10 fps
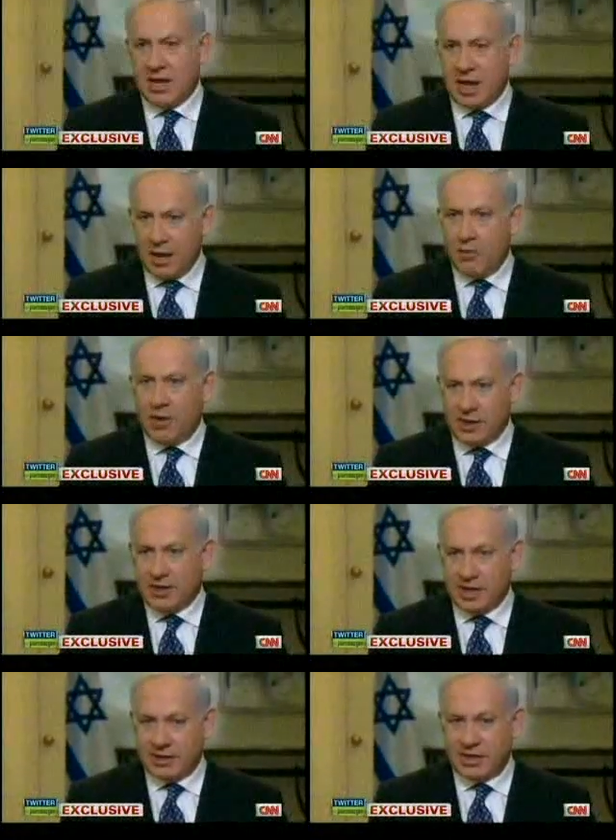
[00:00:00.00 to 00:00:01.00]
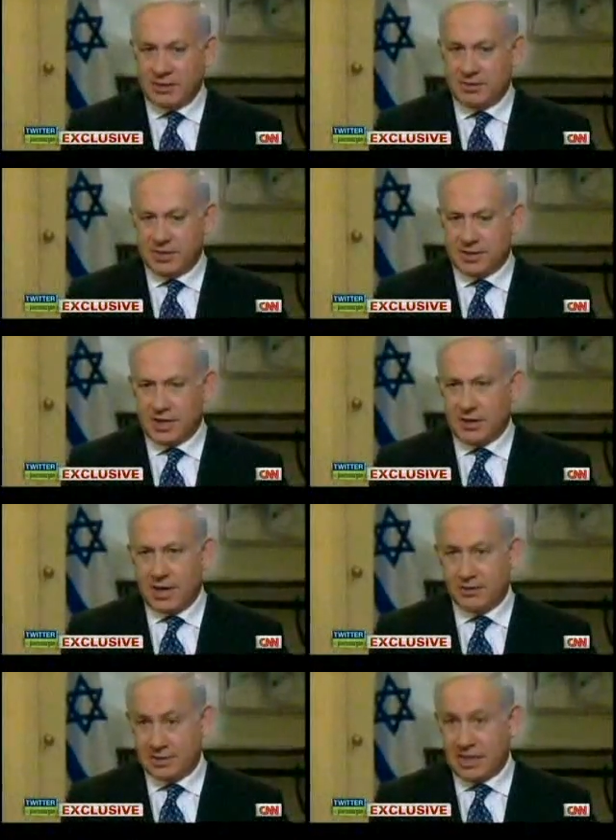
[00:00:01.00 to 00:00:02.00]
And I wanted that condemnation.
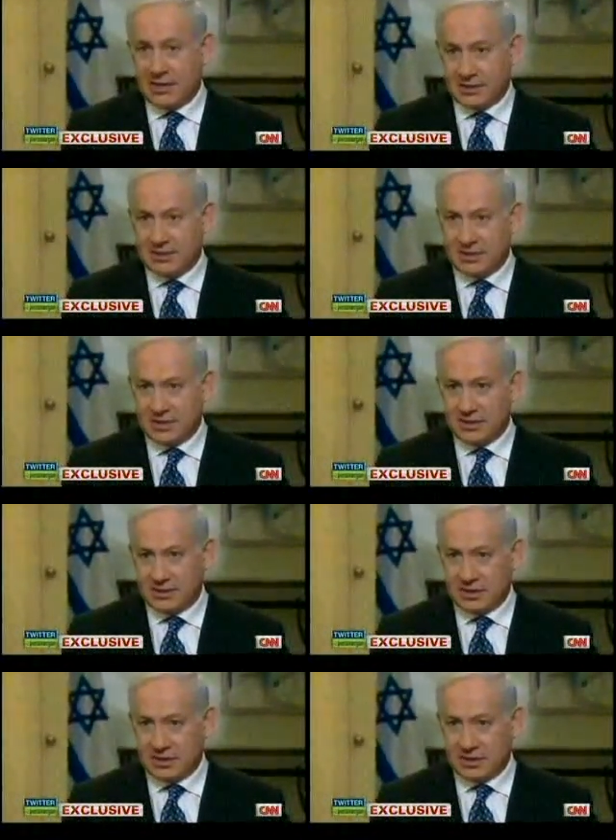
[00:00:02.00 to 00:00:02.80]
I was glad to see.